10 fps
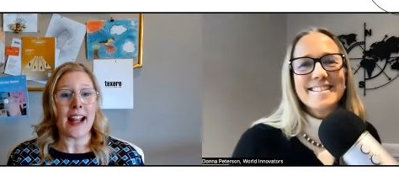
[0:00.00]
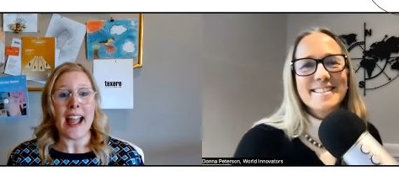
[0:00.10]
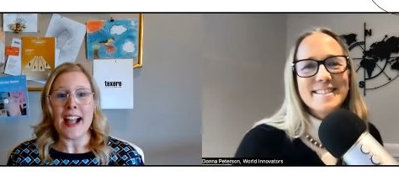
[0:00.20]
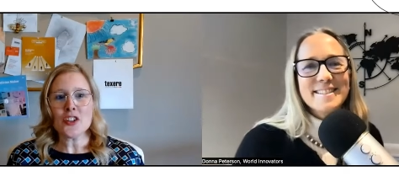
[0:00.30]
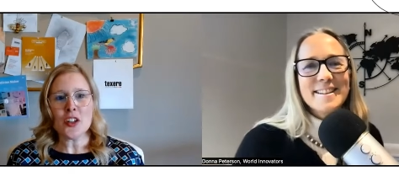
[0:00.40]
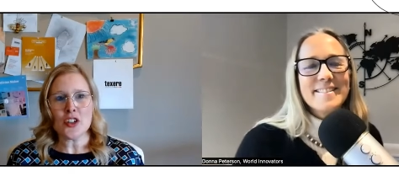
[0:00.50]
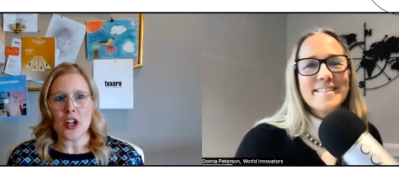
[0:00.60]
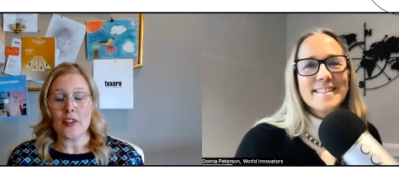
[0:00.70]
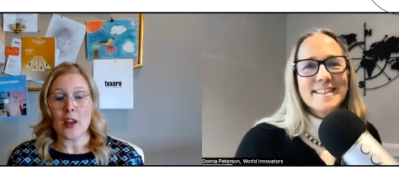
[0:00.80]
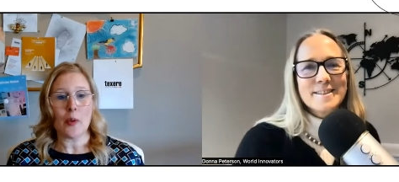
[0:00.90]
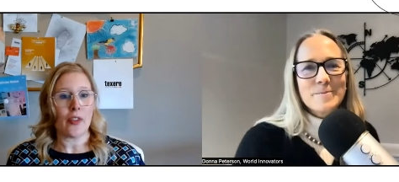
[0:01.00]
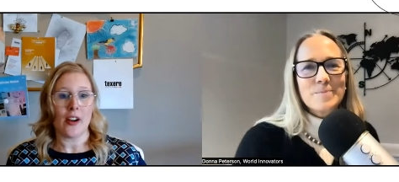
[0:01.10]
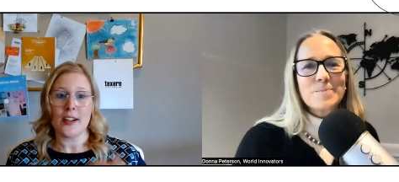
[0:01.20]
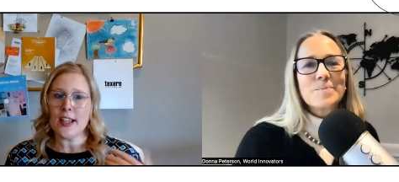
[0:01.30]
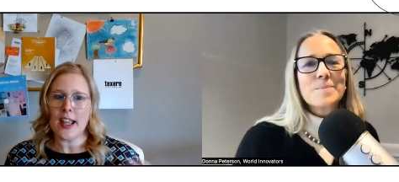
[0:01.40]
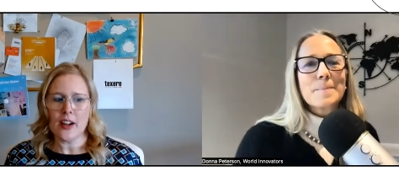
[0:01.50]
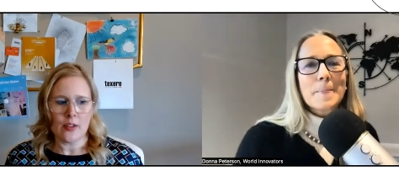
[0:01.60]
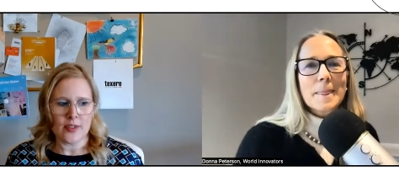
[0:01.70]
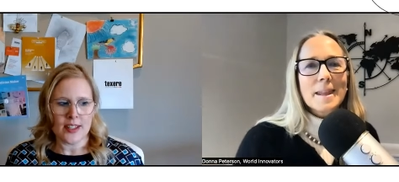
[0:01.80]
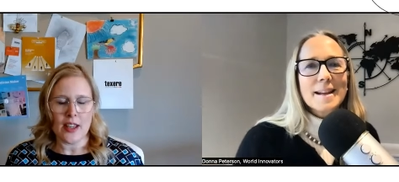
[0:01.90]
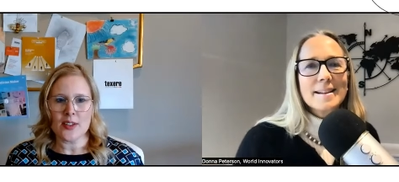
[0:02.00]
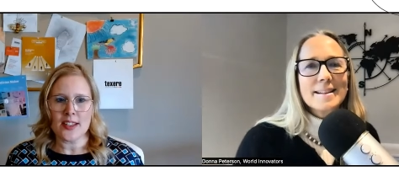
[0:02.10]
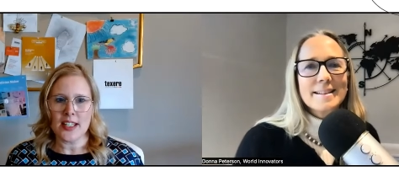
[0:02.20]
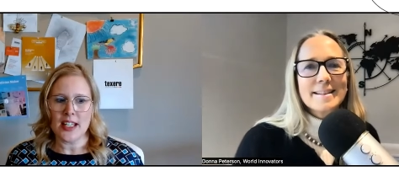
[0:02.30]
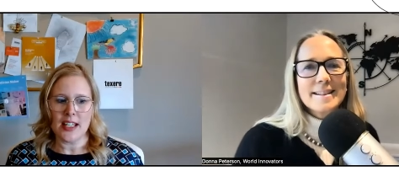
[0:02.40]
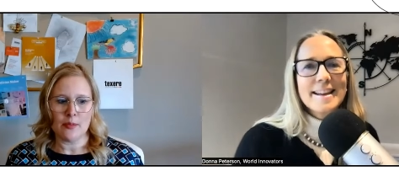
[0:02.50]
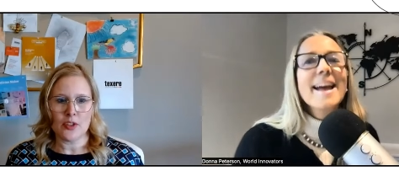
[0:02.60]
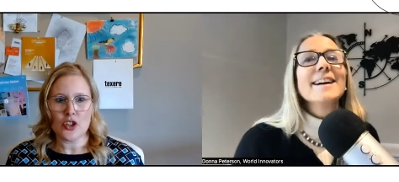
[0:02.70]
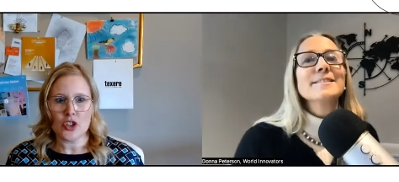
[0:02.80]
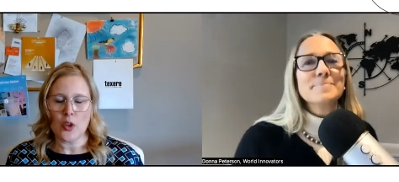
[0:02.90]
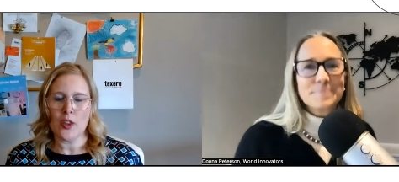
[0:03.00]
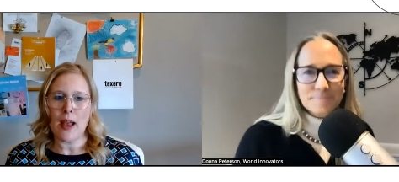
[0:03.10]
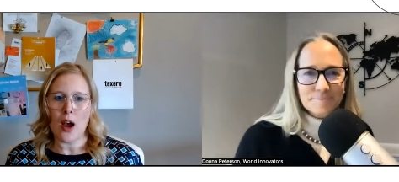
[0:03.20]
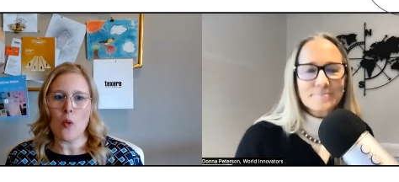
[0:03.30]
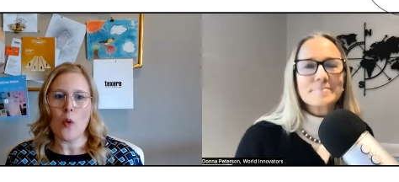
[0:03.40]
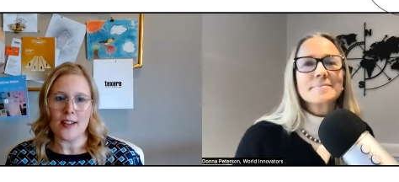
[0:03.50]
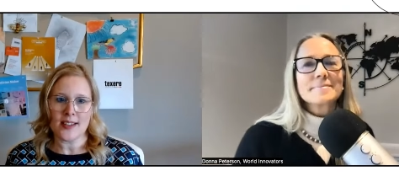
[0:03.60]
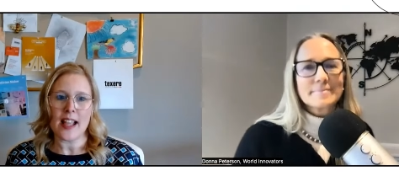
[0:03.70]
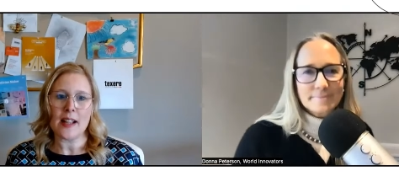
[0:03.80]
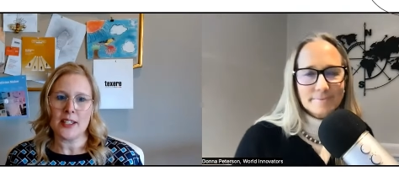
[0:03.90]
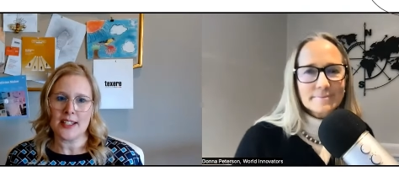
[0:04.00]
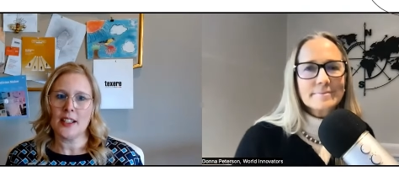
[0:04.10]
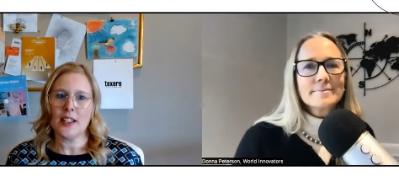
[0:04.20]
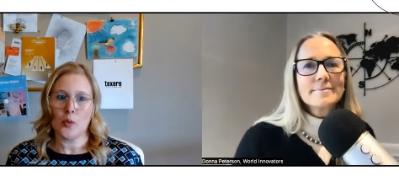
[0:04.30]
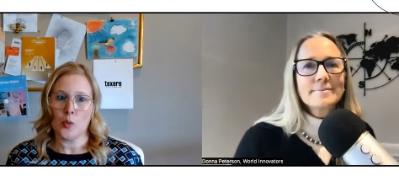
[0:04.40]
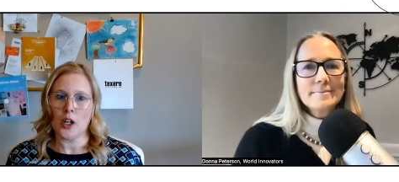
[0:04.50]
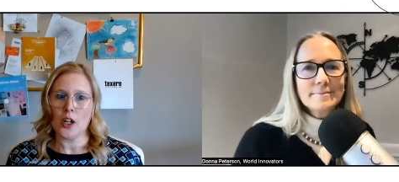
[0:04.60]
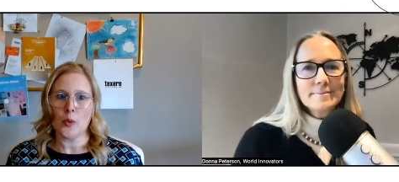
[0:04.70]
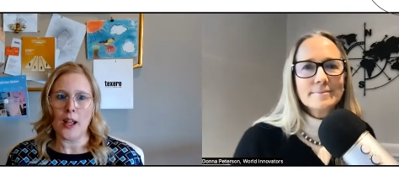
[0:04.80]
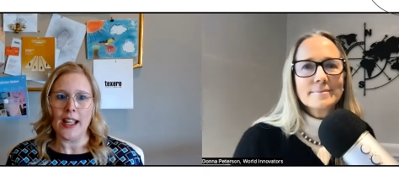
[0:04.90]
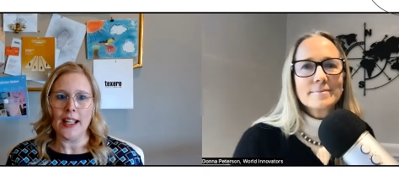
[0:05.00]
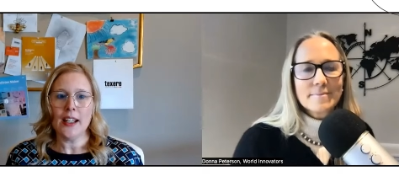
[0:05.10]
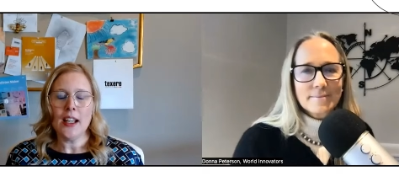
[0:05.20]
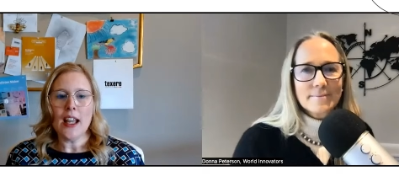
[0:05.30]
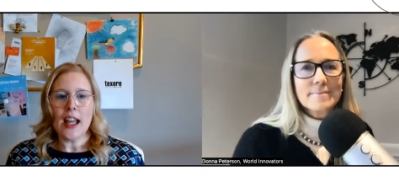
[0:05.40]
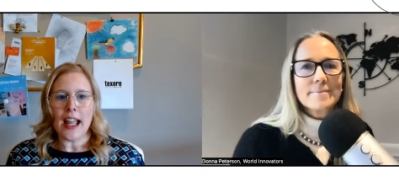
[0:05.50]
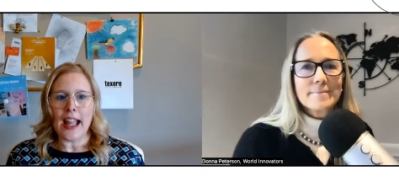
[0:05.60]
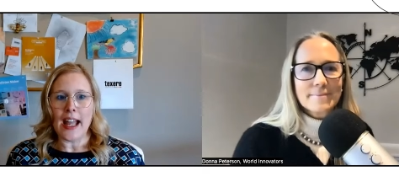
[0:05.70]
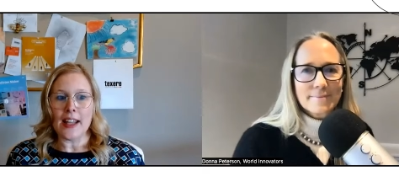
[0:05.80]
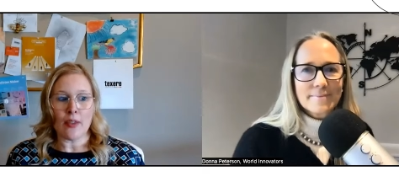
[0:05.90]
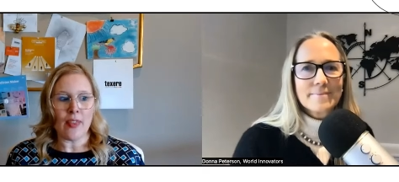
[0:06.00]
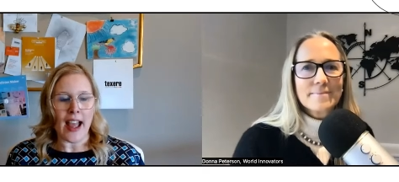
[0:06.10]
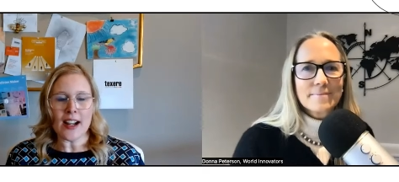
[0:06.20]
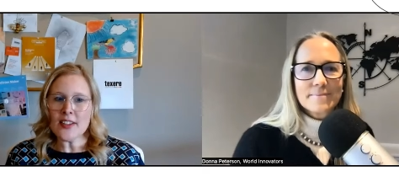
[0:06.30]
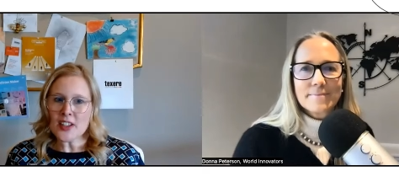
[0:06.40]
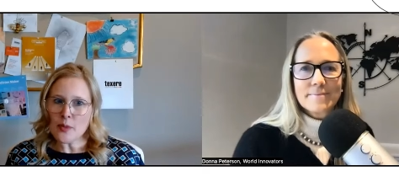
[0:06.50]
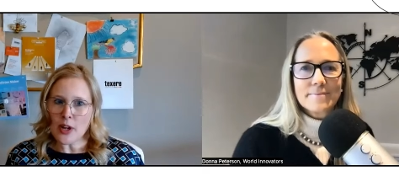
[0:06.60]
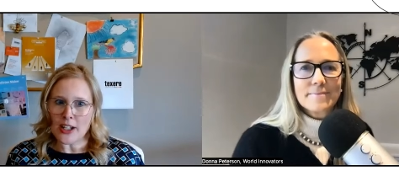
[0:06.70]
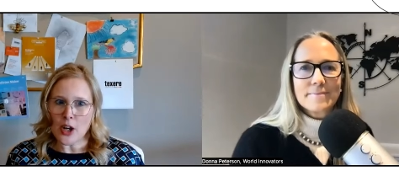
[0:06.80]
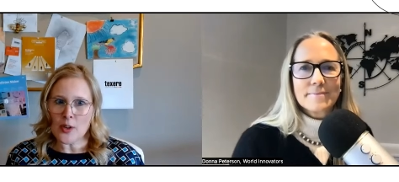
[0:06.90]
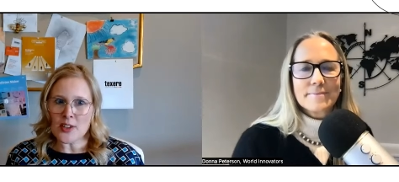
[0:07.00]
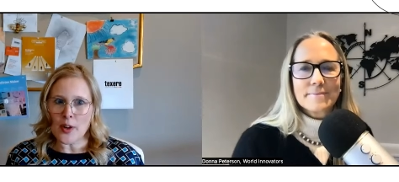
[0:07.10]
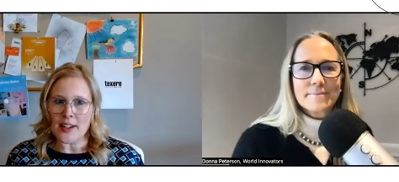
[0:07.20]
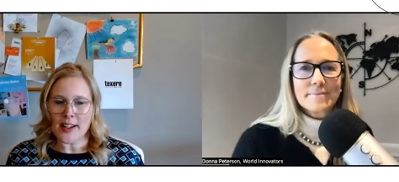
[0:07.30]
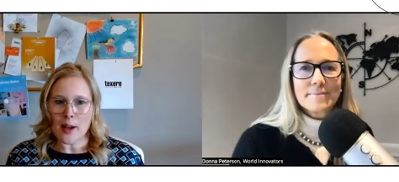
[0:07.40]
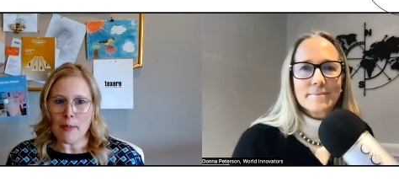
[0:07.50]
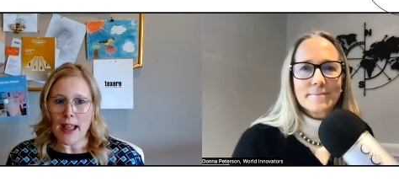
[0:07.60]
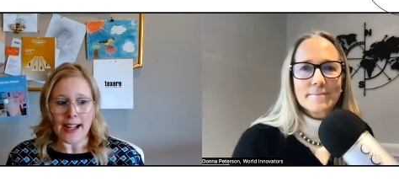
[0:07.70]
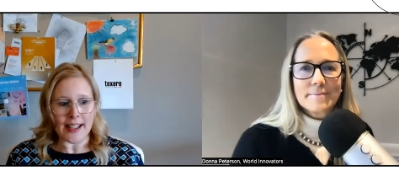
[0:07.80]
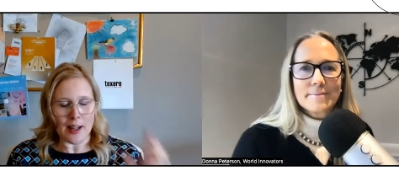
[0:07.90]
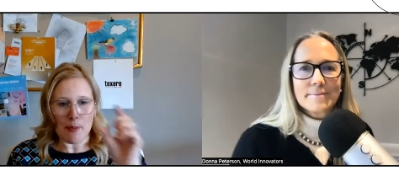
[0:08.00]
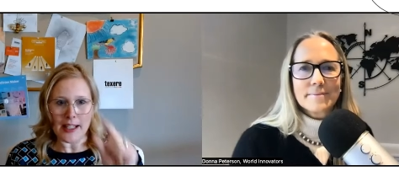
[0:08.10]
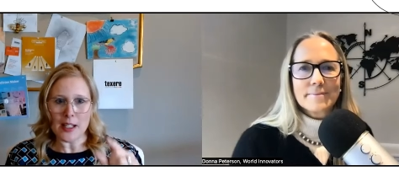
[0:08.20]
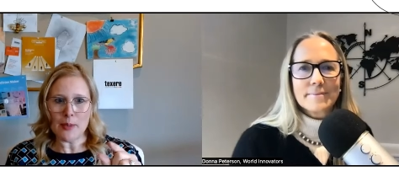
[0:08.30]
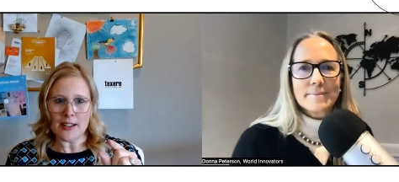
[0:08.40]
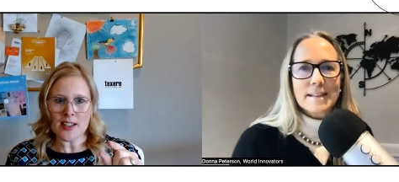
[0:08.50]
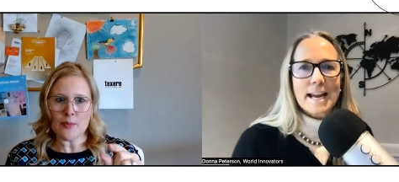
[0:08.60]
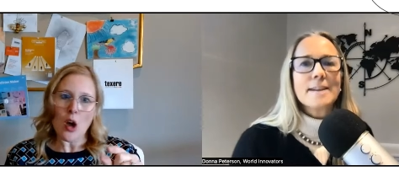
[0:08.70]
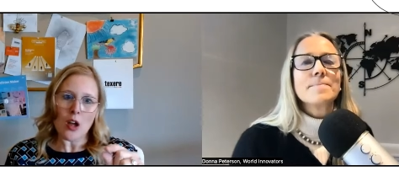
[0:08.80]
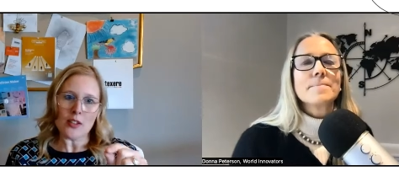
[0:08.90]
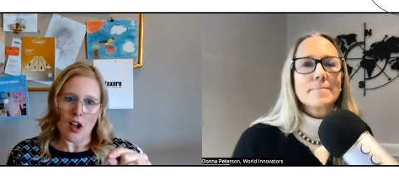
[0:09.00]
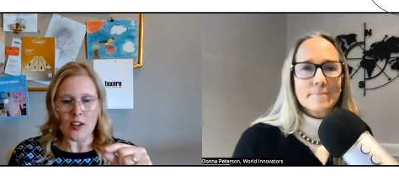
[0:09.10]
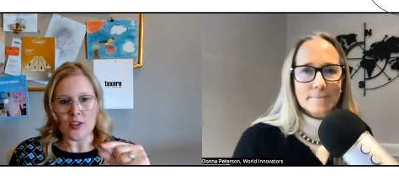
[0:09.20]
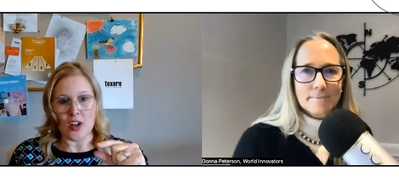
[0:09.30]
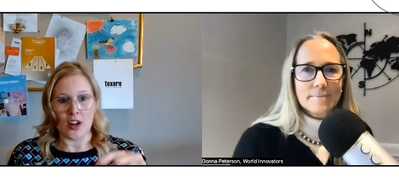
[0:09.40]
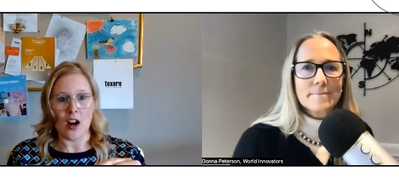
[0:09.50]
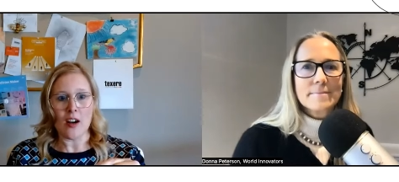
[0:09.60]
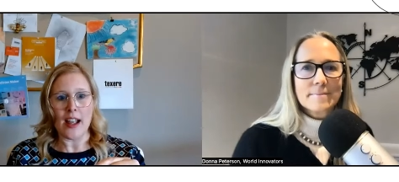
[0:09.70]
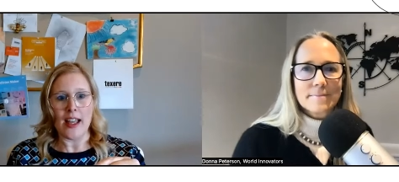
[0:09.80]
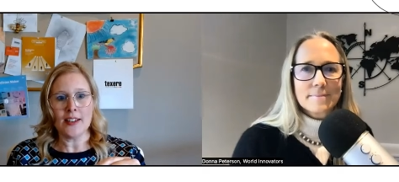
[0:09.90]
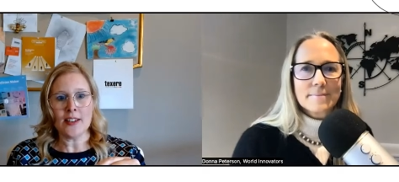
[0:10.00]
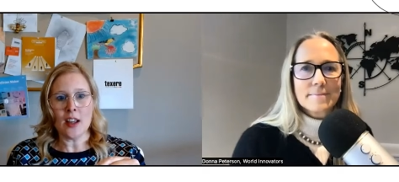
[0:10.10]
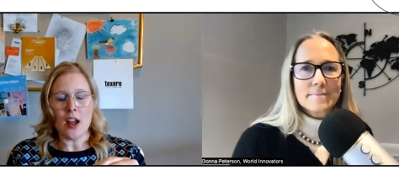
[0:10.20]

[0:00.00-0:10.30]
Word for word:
Speaker 1: and I actually shared that with our entire sales team to yeah. show them how well segmenting can work, right? And that customer I know is going to come back. And it might have been small dollars on our end,